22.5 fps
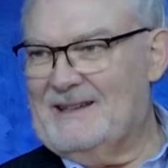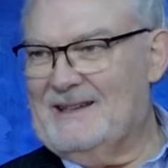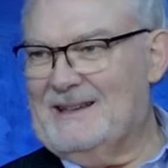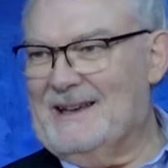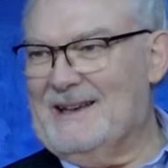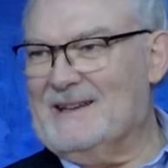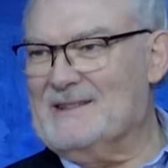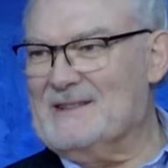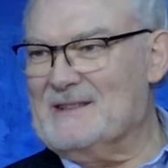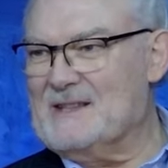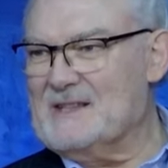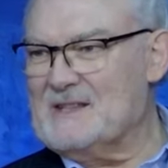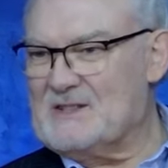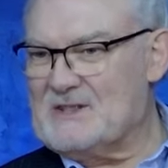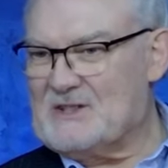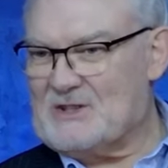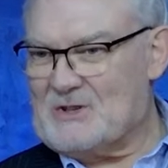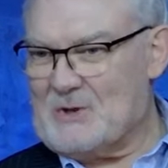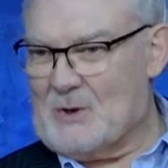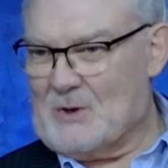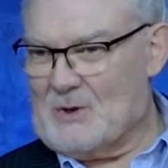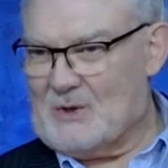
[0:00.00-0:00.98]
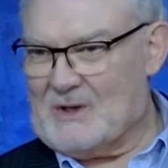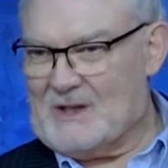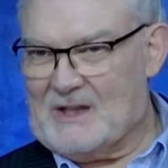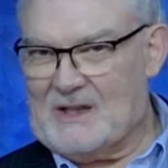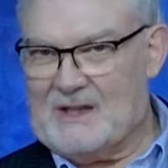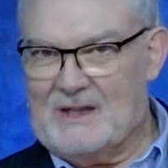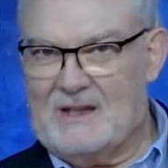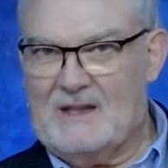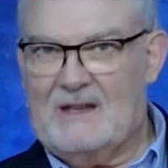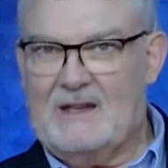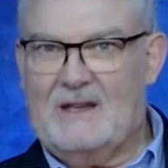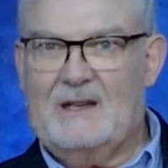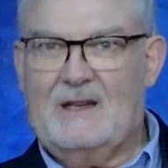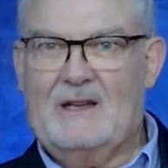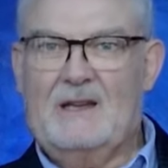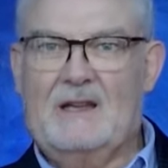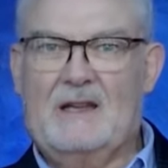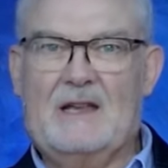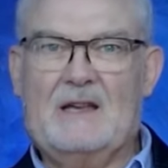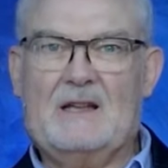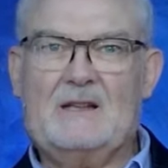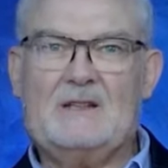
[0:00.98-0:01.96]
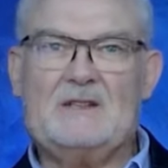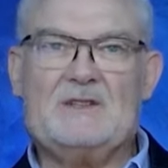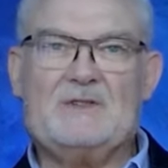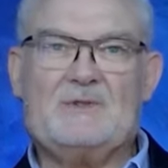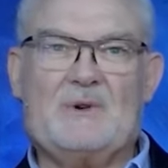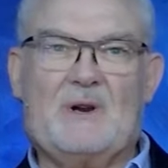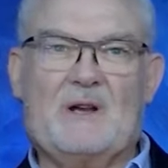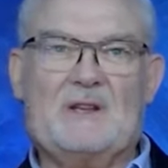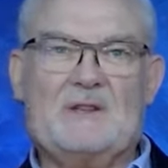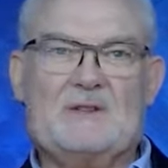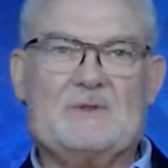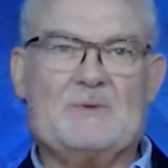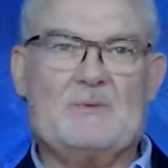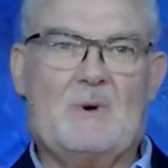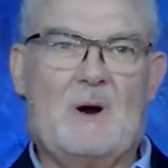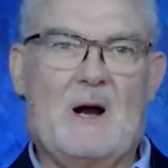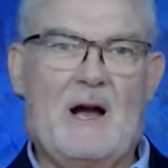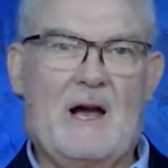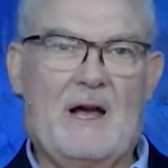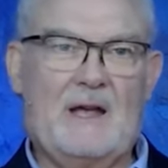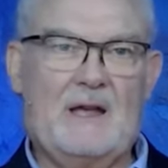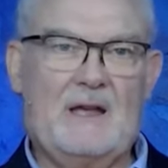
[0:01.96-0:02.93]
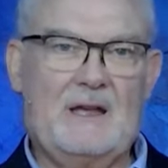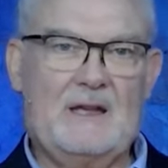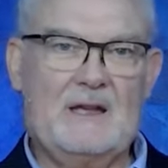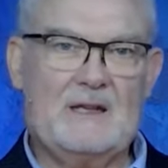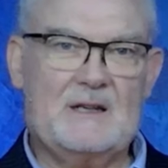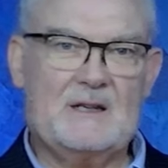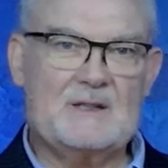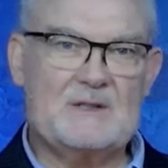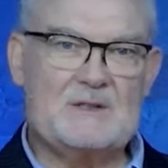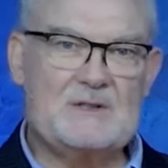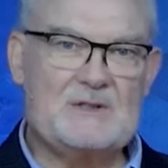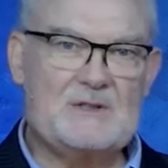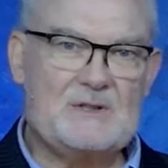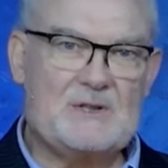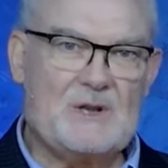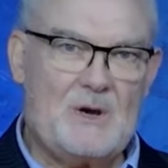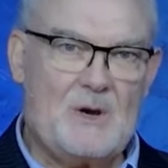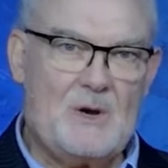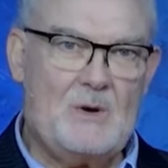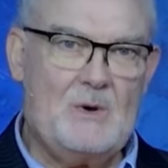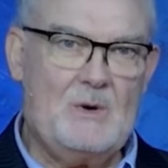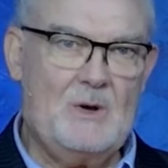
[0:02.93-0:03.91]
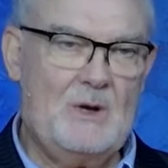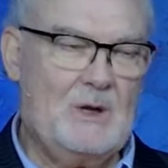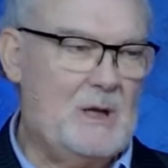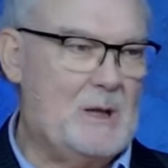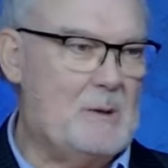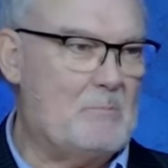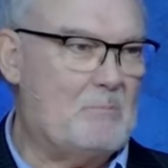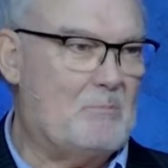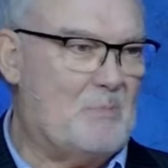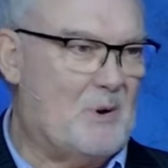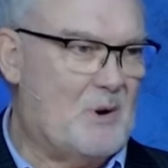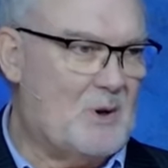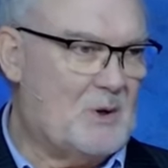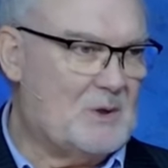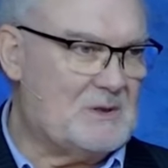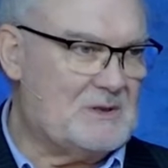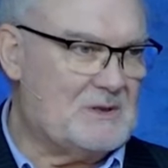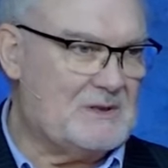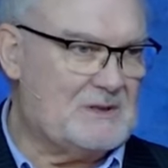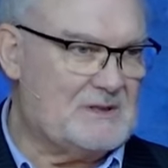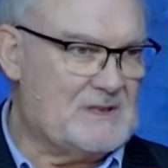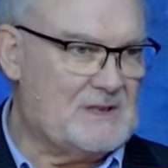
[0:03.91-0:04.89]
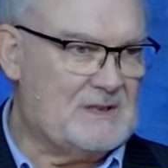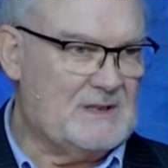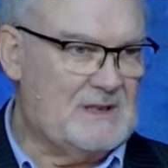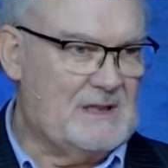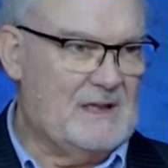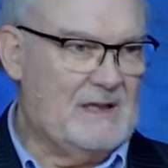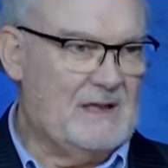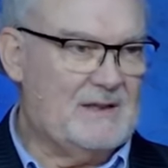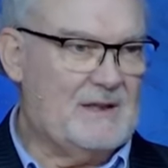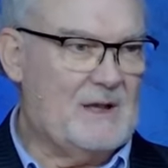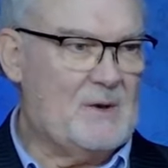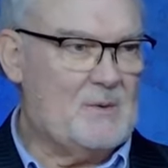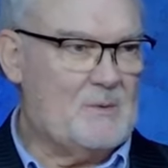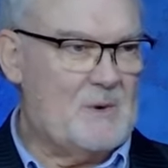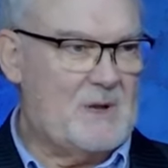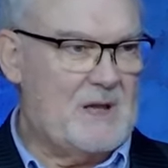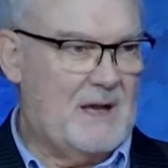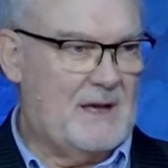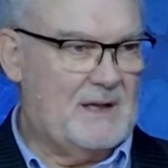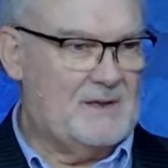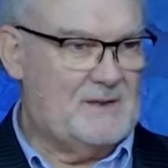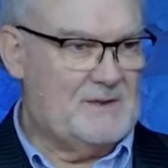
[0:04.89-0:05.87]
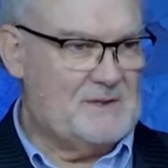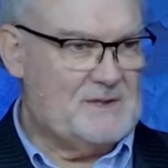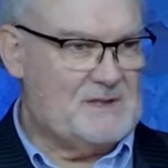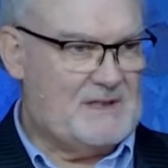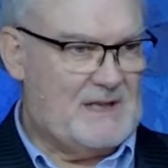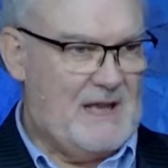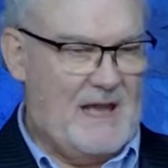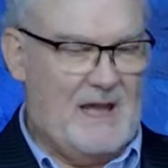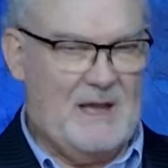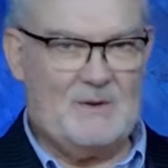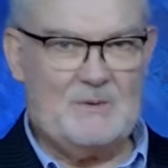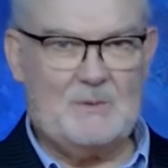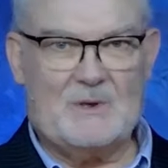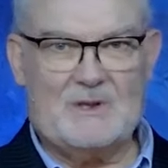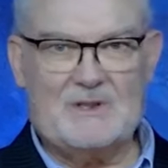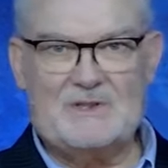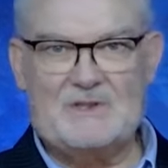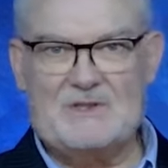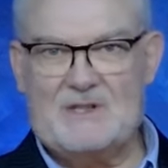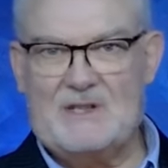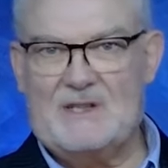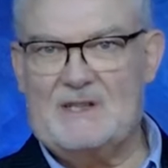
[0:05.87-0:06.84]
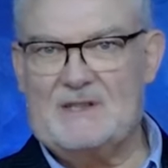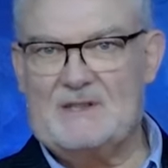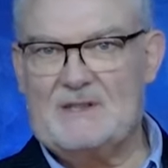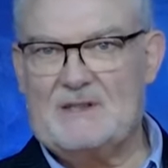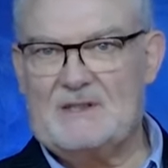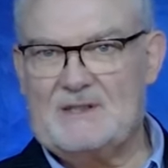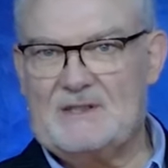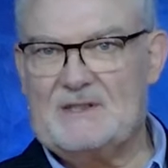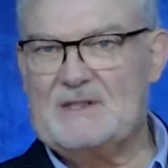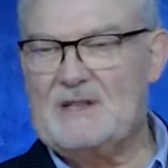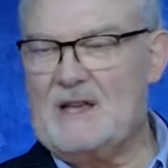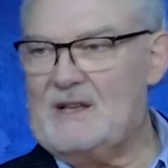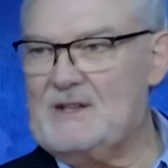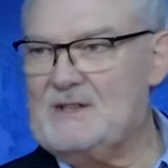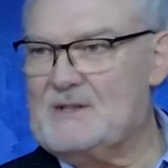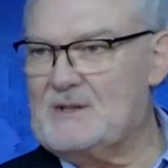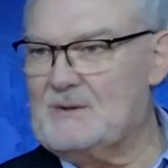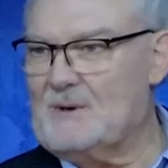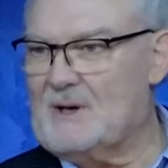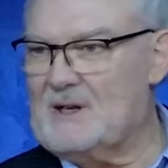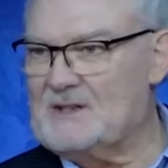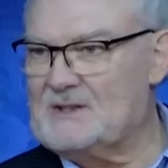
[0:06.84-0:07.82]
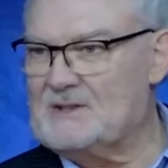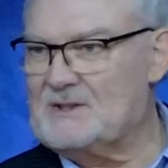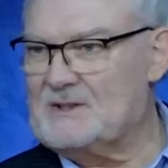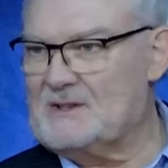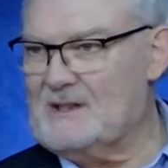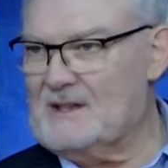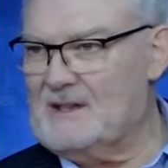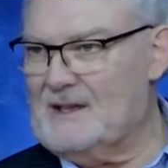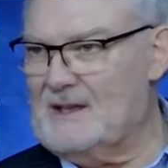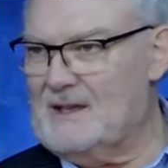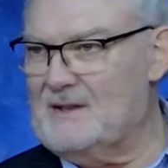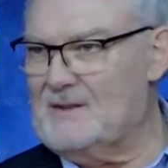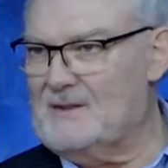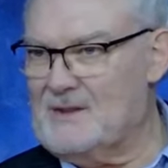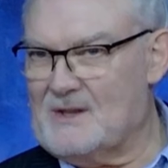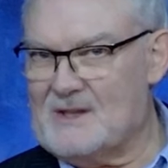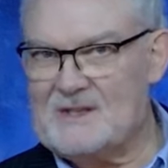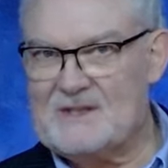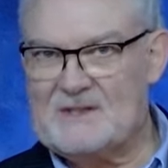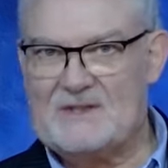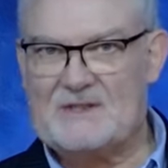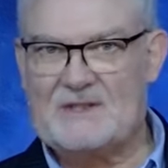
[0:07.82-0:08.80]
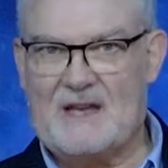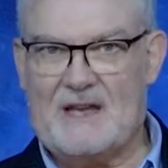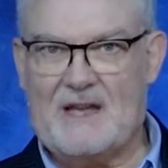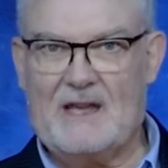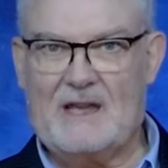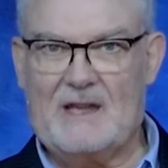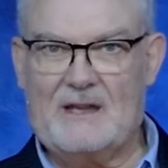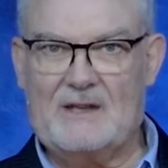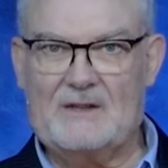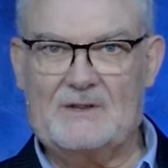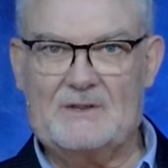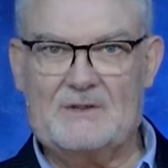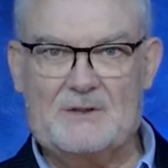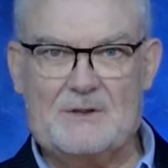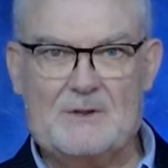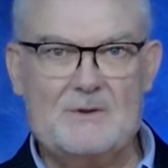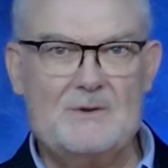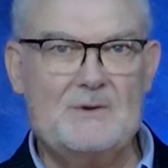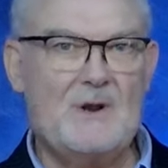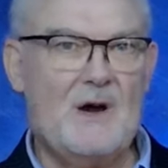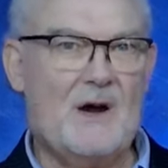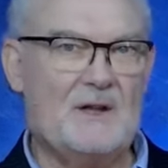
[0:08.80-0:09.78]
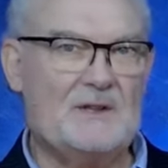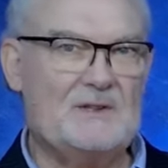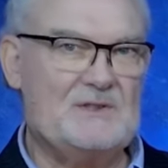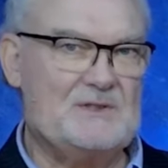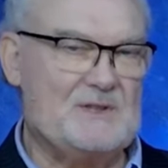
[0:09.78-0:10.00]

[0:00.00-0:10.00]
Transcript: And this story illustrates why it is so important that we understand what Jesus said to us in this saying do not